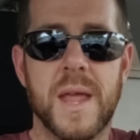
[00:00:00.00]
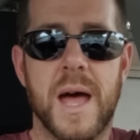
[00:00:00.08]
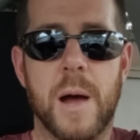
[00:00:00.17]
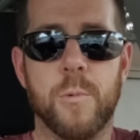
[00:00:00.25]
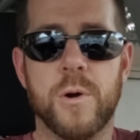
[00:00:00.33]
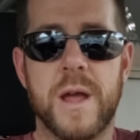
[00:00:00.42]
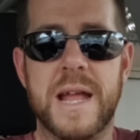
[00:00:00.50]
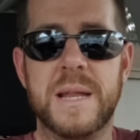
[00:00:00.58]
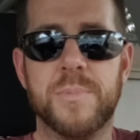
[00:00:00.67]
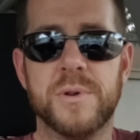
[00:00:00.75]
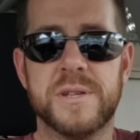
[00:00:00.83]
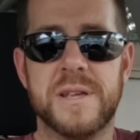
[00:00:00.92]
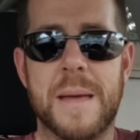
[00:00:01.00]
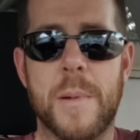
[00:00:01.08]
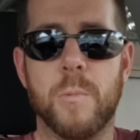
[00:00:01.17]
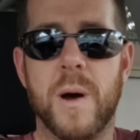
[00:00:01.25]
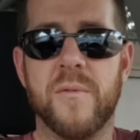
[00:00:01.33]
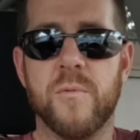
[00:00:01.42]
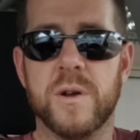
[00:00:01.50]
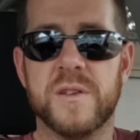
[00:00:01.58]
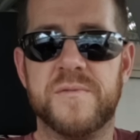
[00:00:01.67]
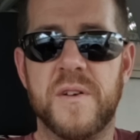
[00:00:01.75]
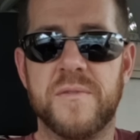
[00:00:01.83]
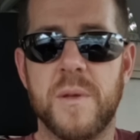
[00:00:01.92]
I work 80%, my wife works
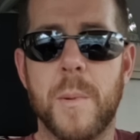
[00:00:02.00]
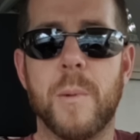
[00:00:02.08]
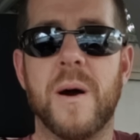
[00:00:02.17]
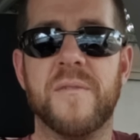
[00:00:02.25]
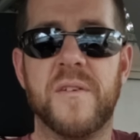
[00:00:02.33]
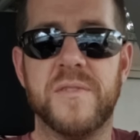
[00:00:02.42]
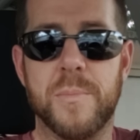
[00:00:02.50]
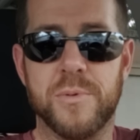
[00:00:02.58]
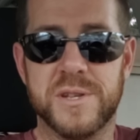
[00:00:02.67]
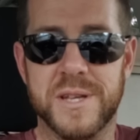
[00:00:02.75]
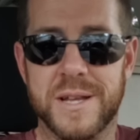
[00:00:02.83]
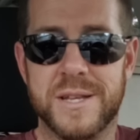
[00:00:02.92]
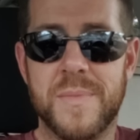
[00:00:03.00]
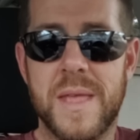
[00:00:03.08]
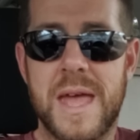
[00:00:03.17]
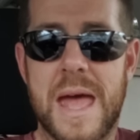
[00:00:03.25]
50%, my wife 50%.